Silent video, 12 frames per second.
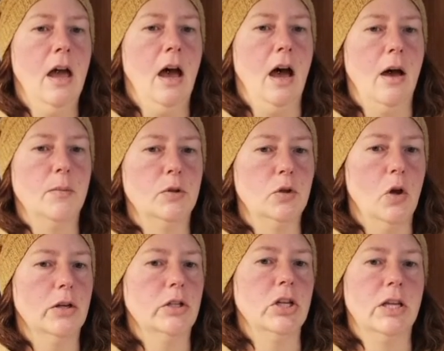
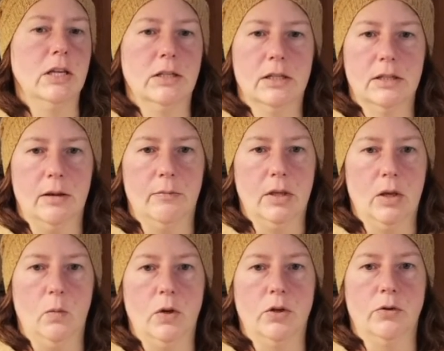launching into
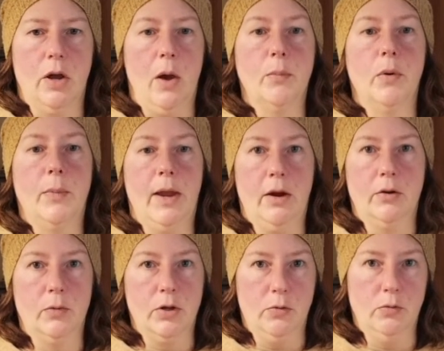something when you're not prepared,
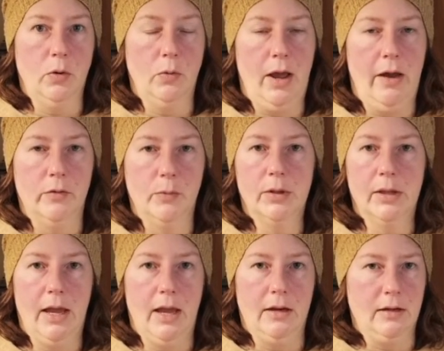when you don't have a
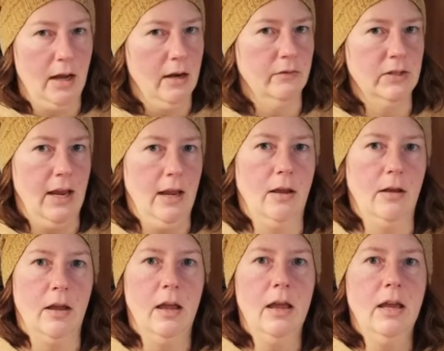plan, kind of taking
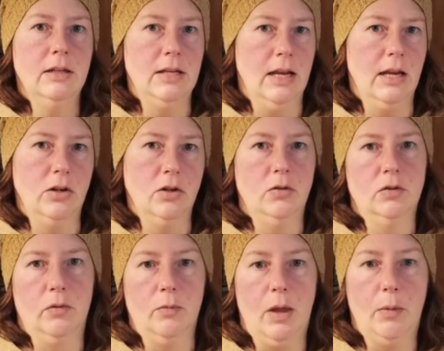notes
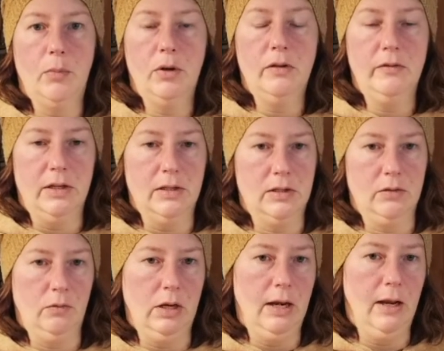from that previous
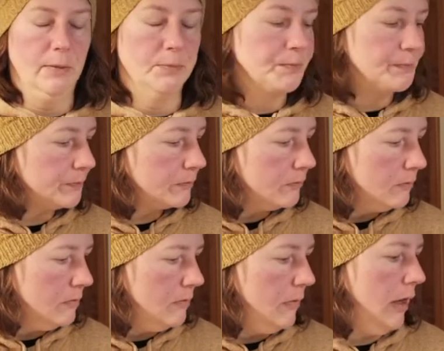reading.
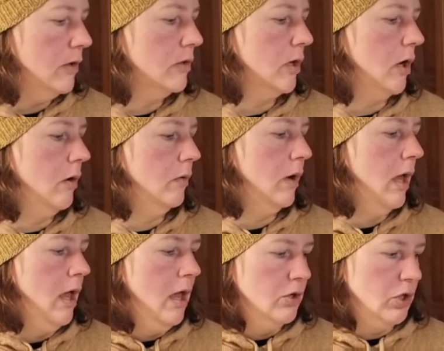So
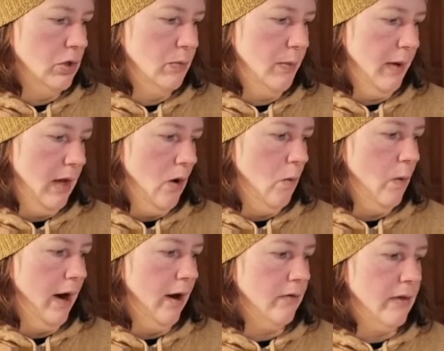just be
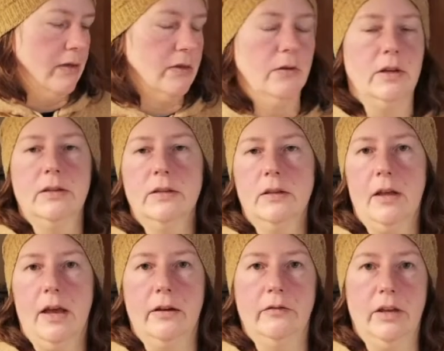aware that there is a
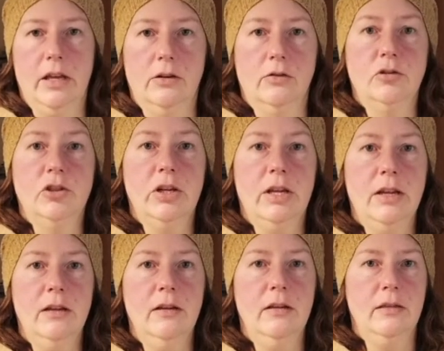lot of
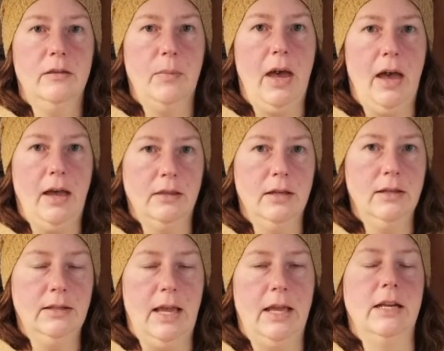energy behind
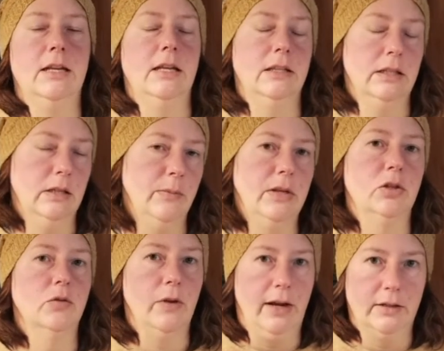this, and it needs to be
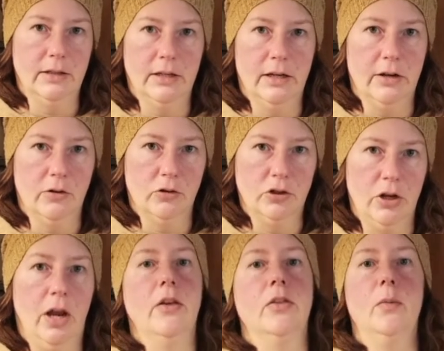directed
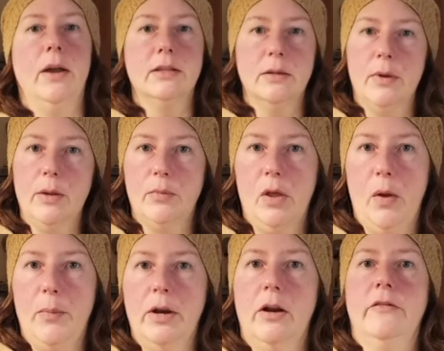energy. Otherwise, it might blow
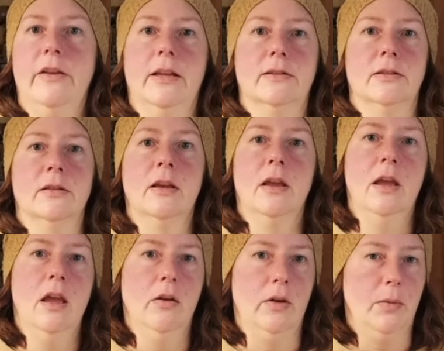up in our face,
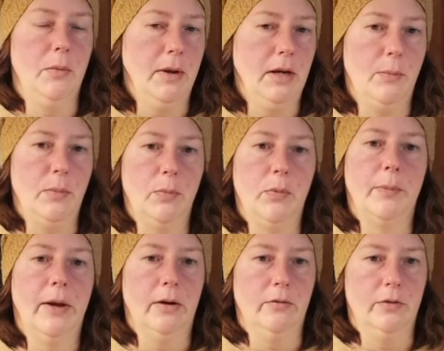right? We might not be
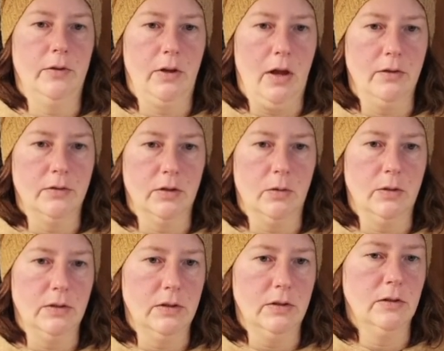prepared for the
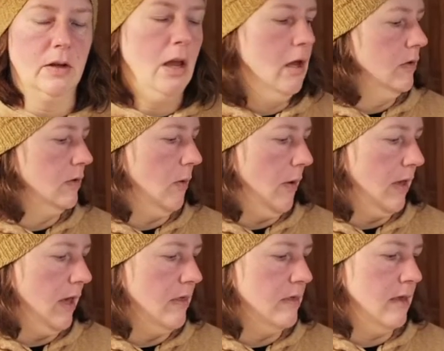consequences. So
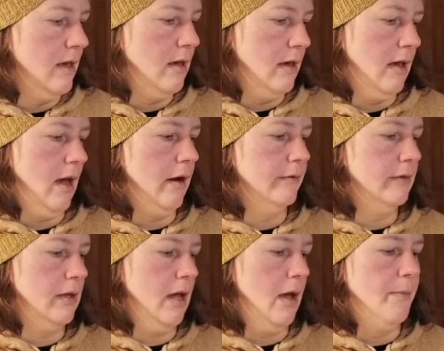again, thinking
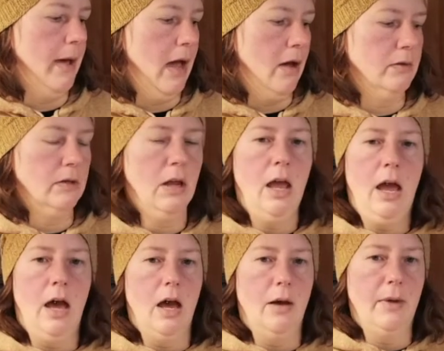carefully about
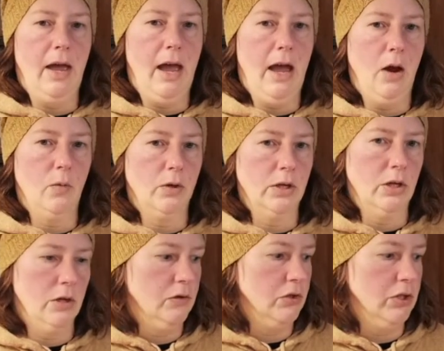how we're going to
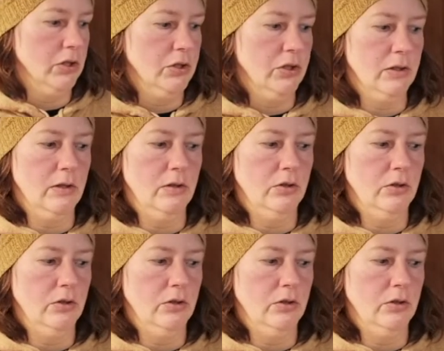use justice,